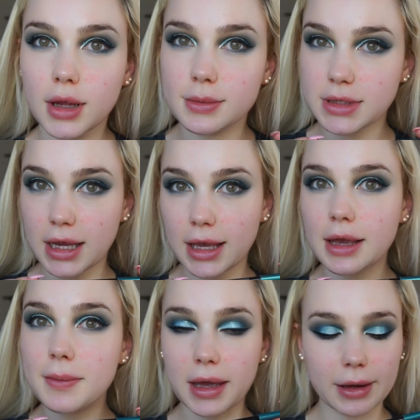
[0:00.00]
Now I'm
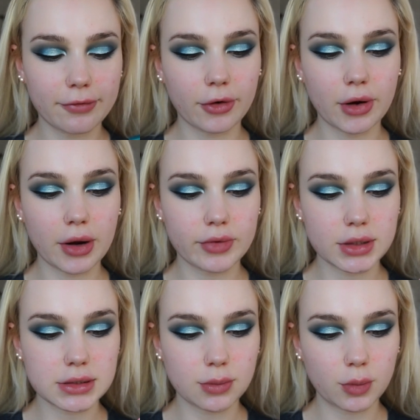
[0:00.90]
taking Makeup
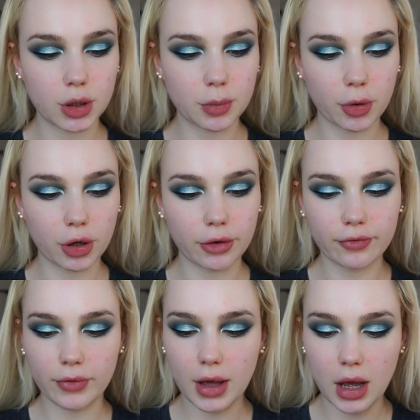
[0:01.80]
Forever's
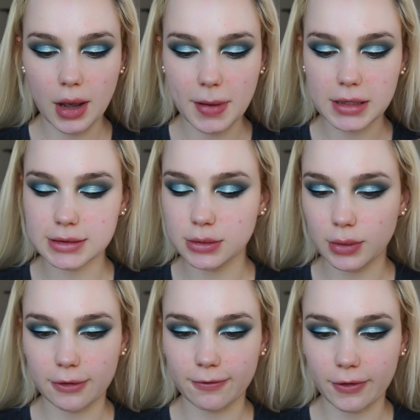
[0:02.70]
Waterproof Eye Pencil
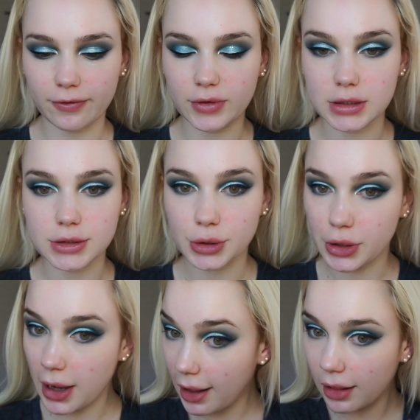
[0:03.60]
in
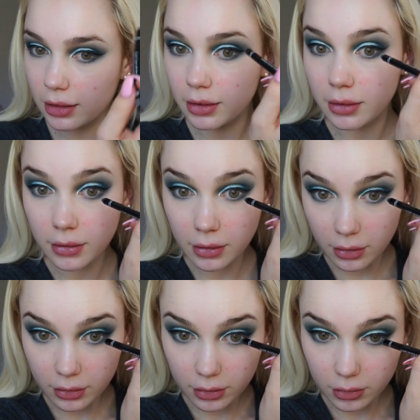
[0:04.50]
52L
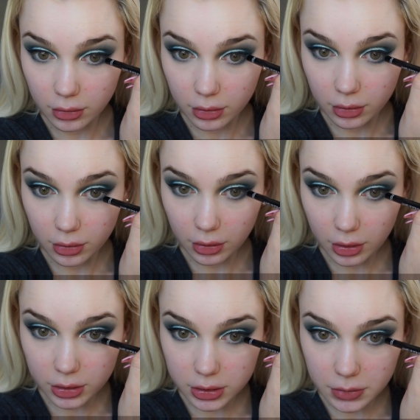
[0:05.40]

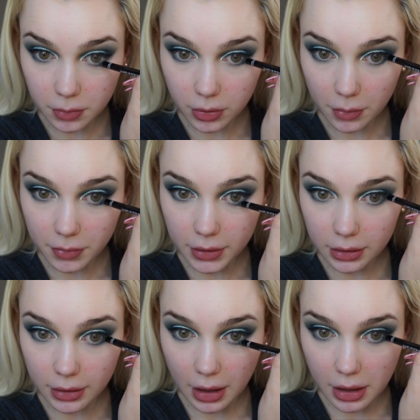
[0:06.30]
and just
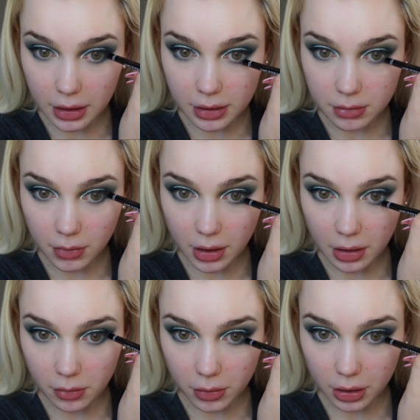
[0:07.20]
popping that in
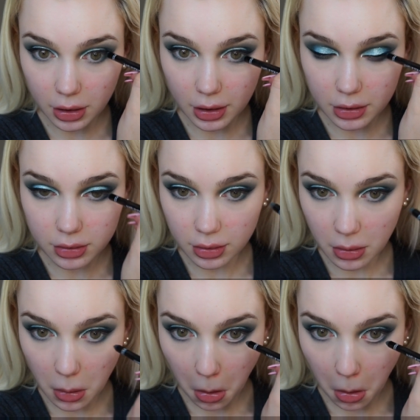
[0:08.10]
my waterline.